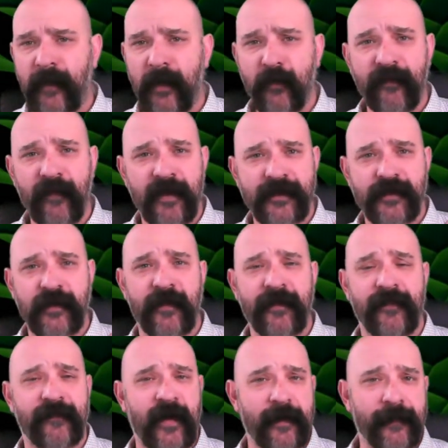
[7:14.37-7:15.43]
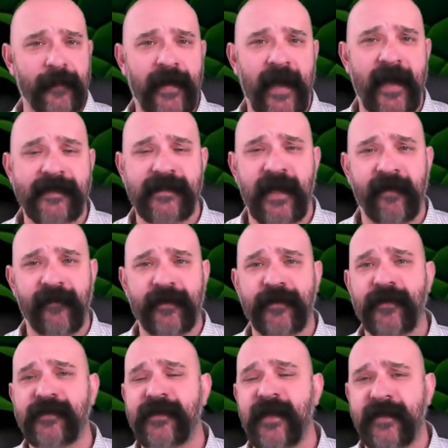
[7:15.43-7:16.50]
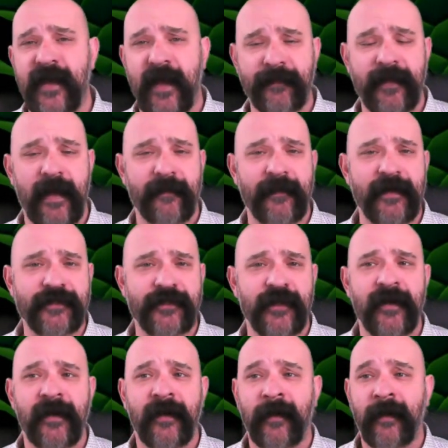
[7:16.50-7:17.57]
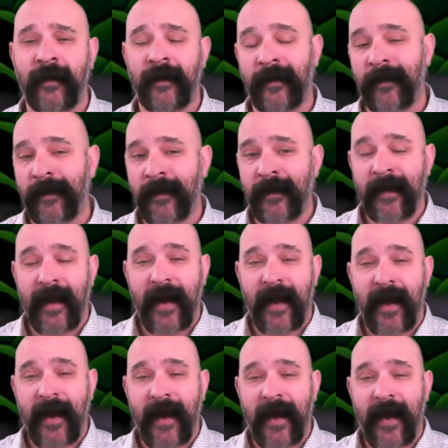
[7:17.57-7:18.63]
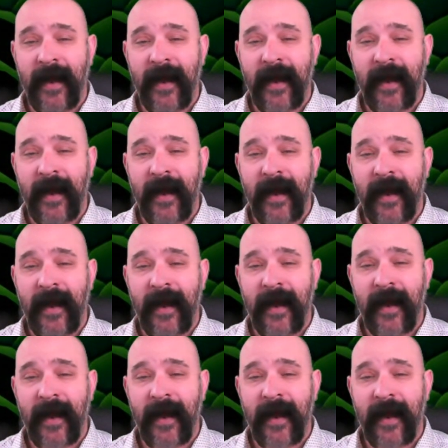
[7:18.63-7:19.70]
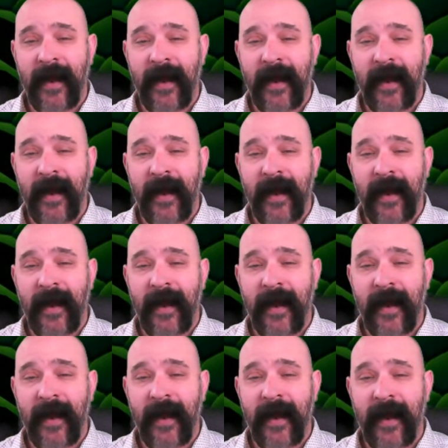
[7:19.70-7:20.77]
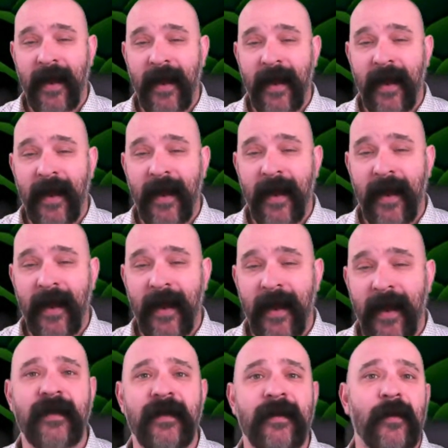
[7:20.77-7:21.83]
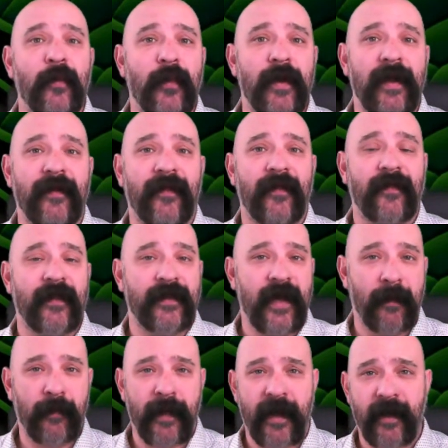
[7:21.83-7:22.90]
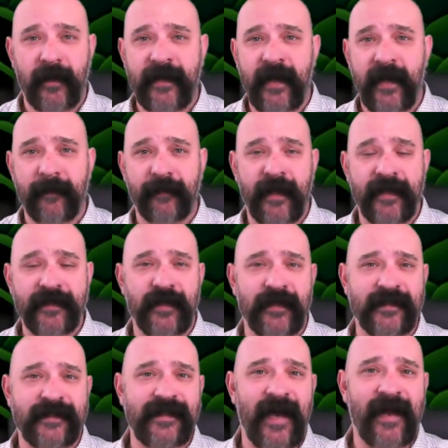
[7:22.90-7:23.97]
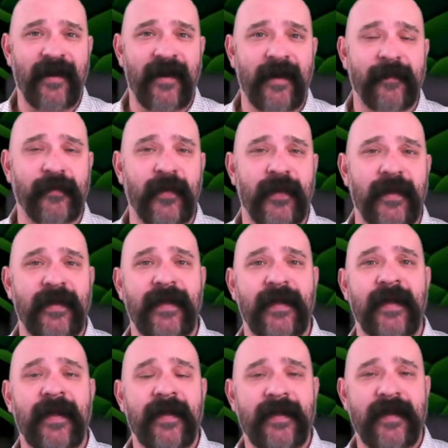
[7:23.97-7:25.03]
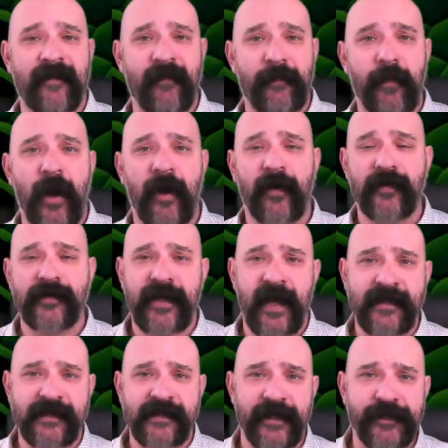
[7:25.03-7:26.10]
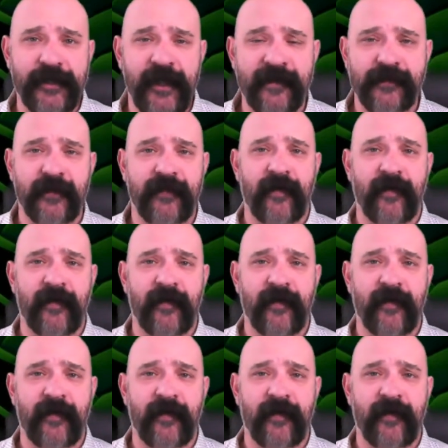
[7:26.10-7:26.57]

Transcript: We've also got the ViperCast every Tuesday, 10 p.m. Eastern. And our primetime previews coming at you. We got two more coming this week, with the doubleheader taking place on Saturday between the Denver Broncos, Kansas City Chiefs.